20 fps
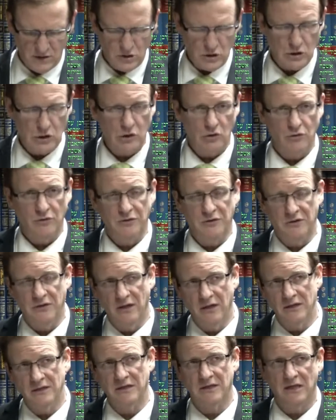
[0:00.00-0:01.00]
So
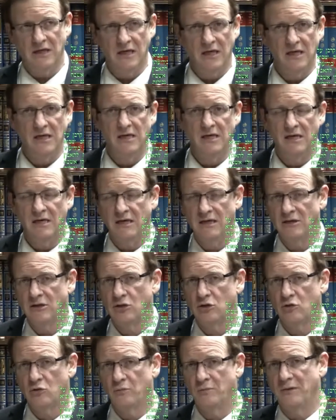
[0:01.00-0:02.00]
does he
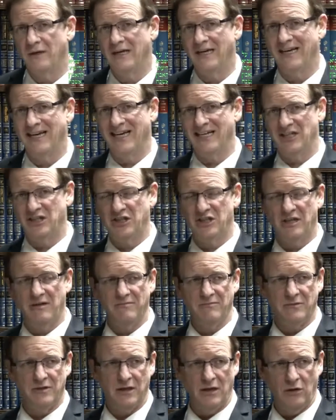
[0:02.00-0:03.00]
needs to bring
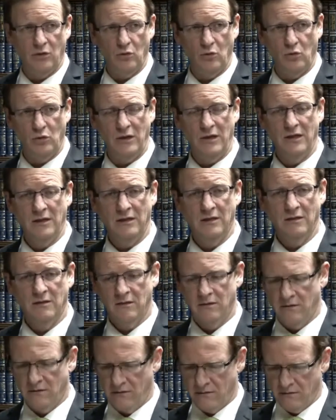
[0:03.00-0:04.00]
asham talui
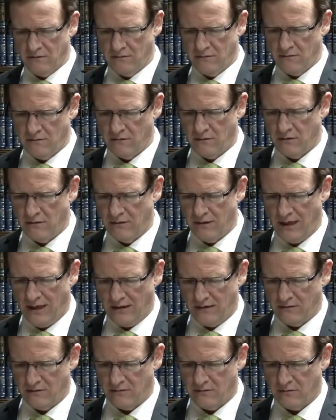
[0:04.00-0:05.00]
or
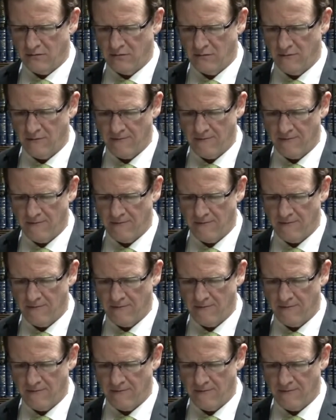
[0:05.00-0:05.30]
not?